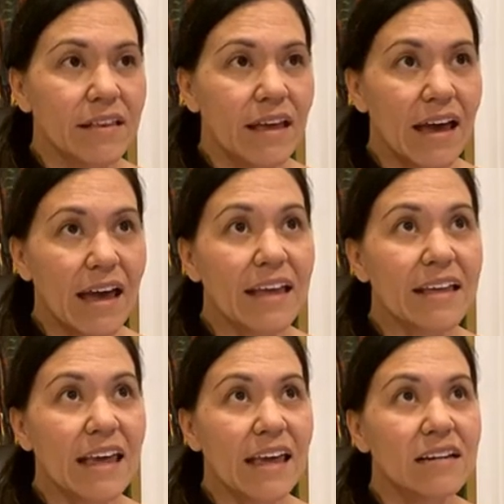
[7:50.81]
I
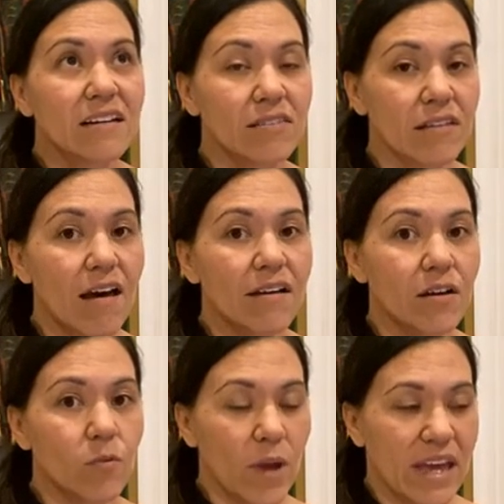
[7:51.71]
gained a lot
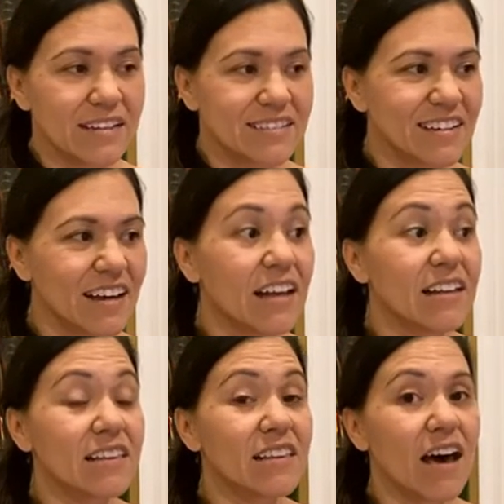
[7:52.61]
of weight, a
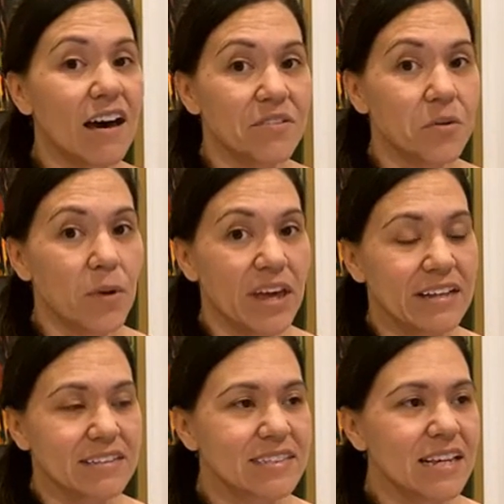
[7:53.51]
lot of weight.